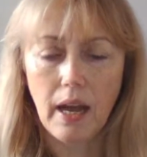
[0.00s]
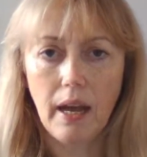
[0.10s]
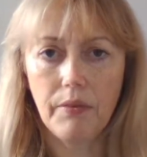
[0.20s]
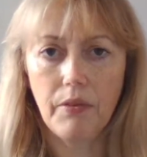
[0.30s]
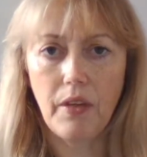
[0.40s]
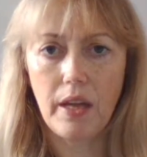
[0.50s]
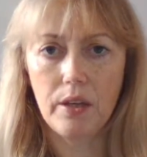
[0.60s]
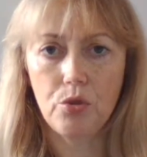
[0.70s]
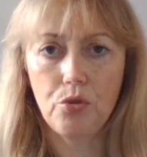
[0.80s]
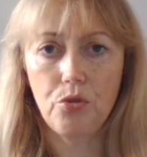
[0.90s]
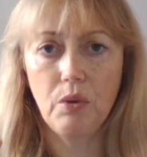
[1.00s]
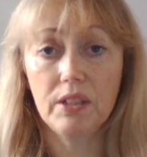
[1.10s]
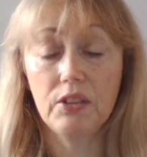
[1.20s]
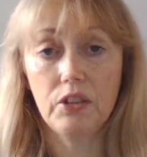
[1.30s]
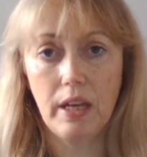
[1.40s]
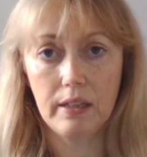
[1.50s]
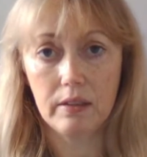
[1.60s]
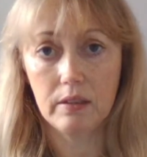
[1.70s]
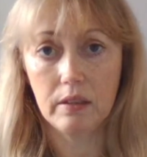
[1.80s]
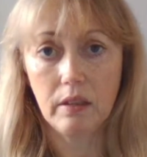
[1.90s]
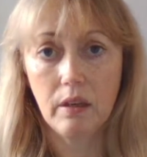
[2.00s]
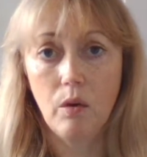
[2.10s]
and then to assess